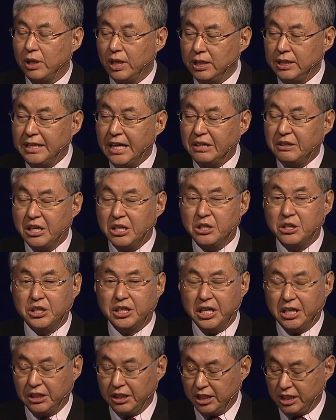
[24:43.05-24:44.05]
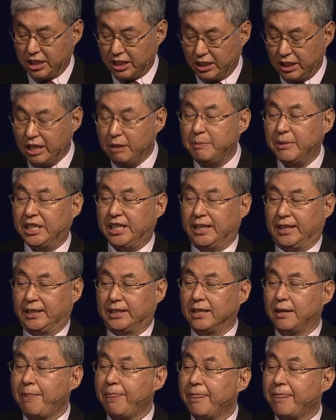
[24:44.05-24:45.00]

integration scale is limited.